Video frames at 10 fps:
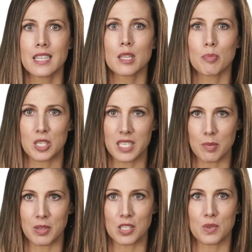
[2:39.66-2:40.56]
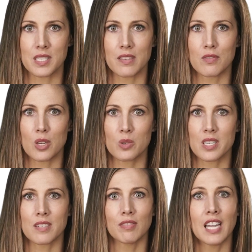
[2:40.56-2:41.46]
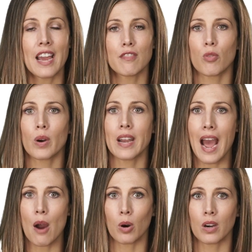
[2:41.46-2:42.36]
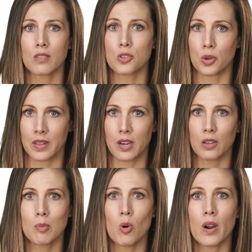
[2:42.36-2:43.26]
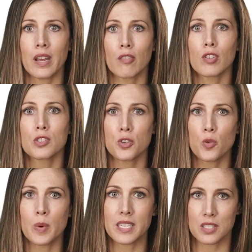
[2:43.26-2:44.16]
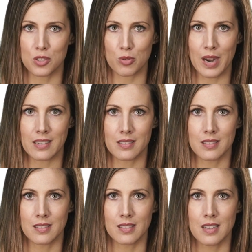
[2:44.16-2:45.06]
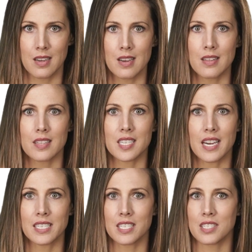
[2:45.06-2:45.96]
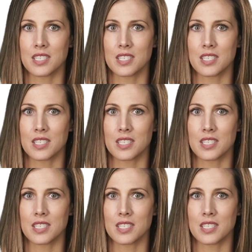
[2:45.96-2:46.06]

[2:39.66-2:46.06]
The participants received doses of light for an hour during the early morning for two weeks straight. The scientists